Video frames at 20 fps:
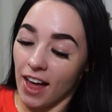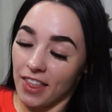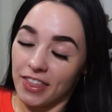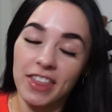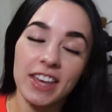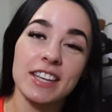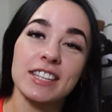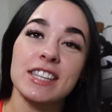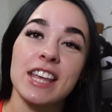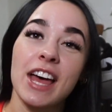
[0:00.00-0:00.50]

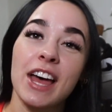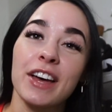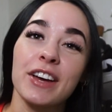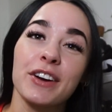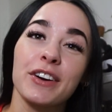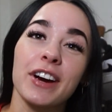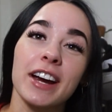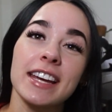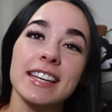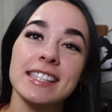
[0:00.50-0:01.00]
this
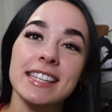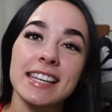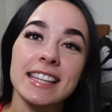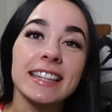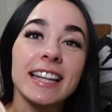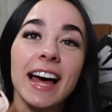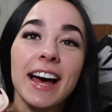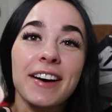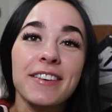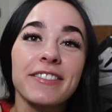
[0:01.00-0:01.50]
crazy
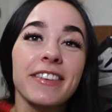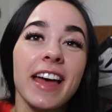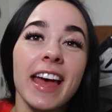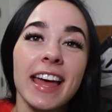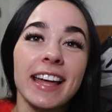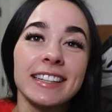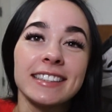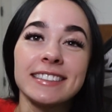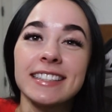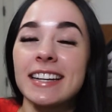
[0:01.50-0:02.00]
love
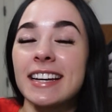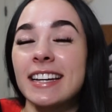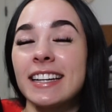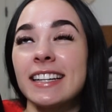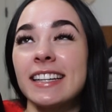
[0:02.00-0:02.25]
and